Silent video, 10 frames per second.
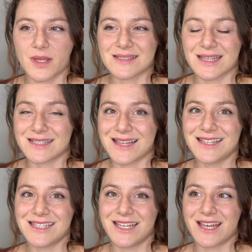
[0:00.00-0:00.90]
As I
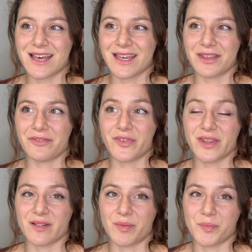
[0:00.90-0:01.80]
said, I
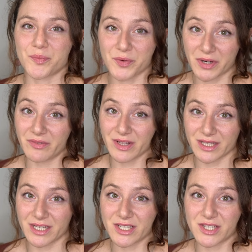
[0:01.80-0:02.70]
feel
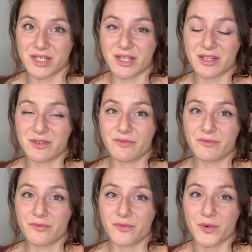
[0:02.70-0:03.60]
privileged
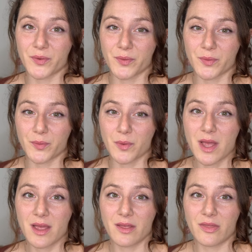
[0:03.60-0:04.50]
for
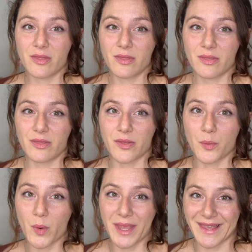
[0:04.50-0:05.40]
the
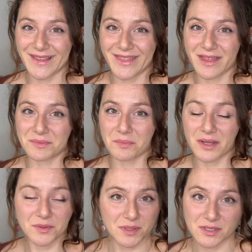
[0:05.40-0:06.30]
way that
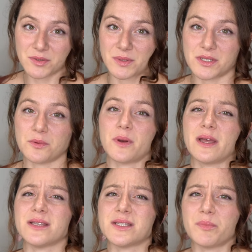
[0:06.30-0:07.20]
my 2020
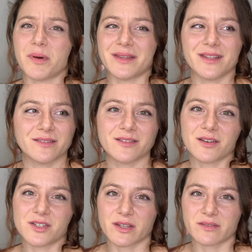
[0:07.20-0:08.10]
went, but it's
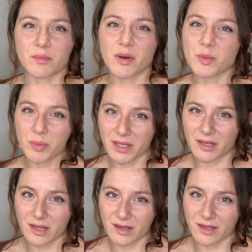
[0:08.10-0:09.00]
not just about
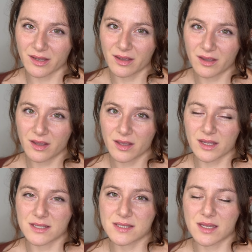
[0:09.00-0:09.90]
being lucky.
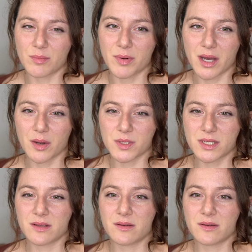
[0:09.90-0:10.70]
It's about